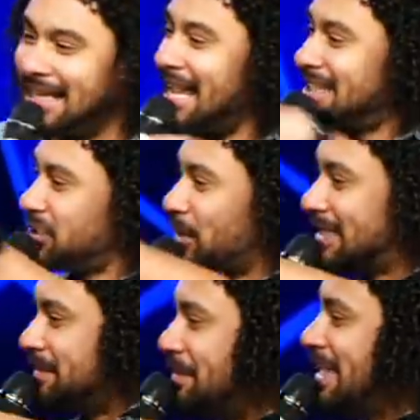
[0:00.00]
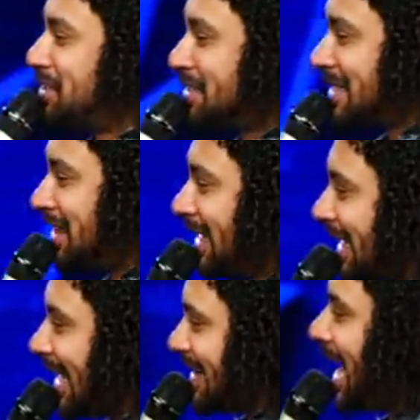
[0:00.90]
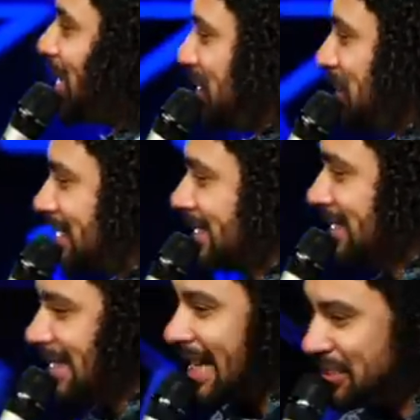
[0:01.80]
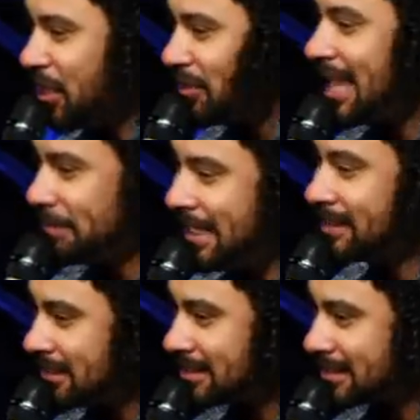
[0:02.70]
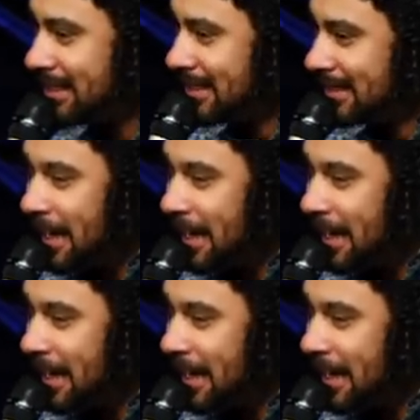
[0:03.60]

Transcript: guy, that's the reason measles is a thing again. That dude. You guys know that? Measles?